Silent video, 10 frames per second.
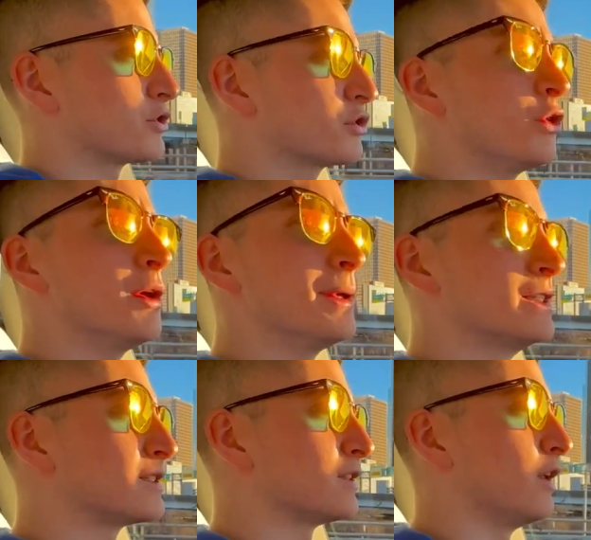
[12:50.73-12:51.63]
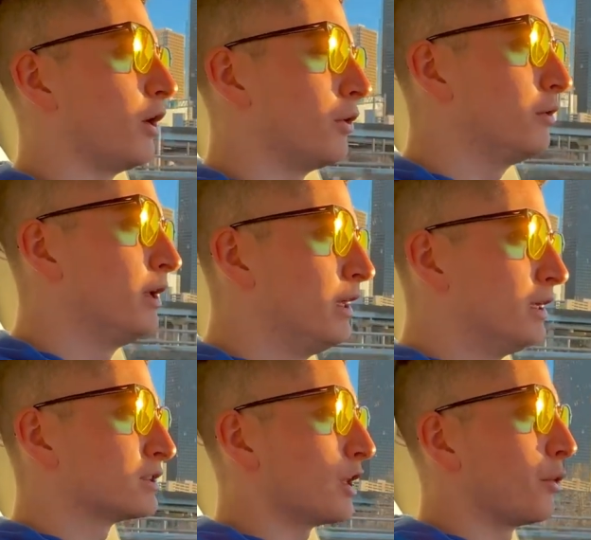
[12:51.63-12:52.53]
So it's going a bit
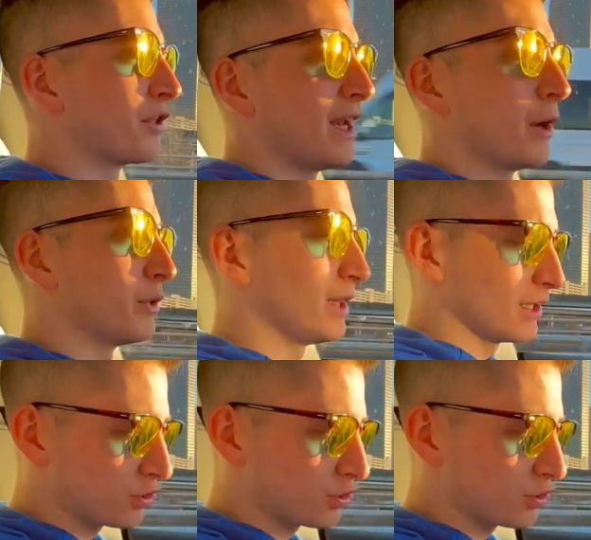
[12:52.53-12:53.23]
slower than I would think.